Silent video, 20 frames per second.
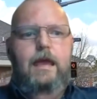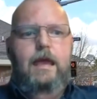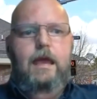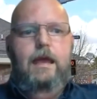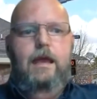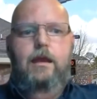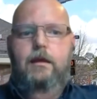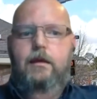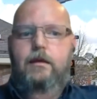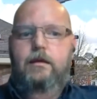
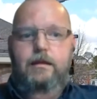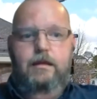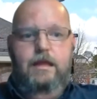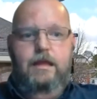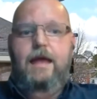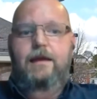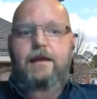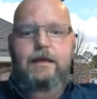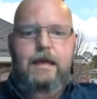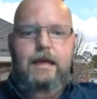And
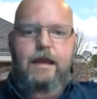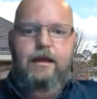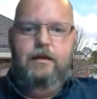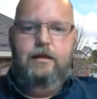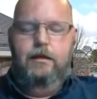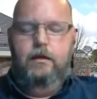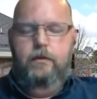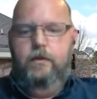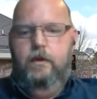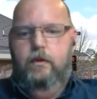that data
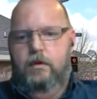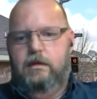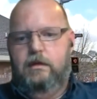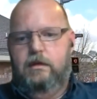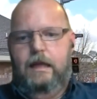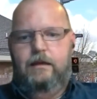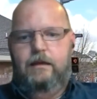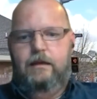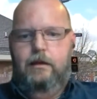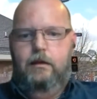that we were
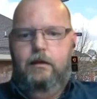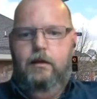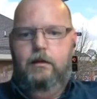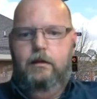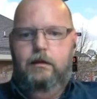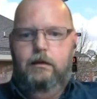collecting on